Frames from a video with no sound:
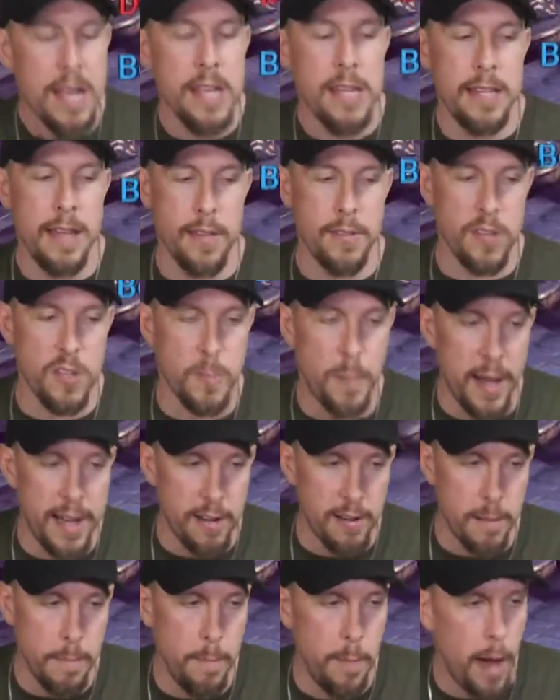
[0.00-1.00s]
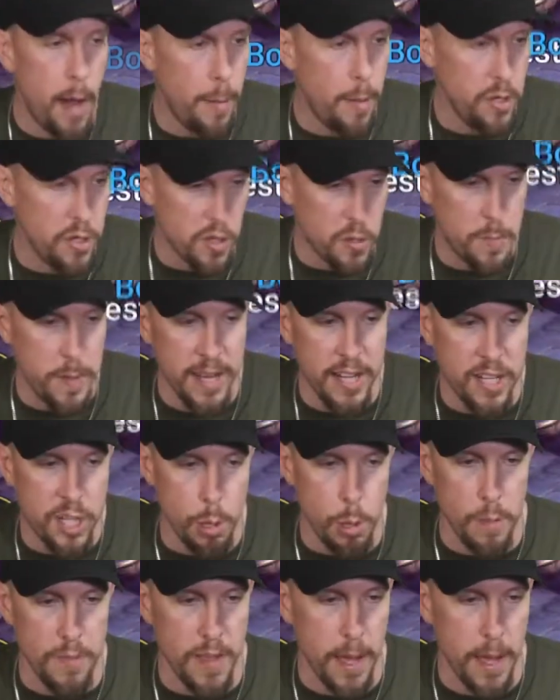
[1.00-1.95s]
Nether Spider and Bommel just being two of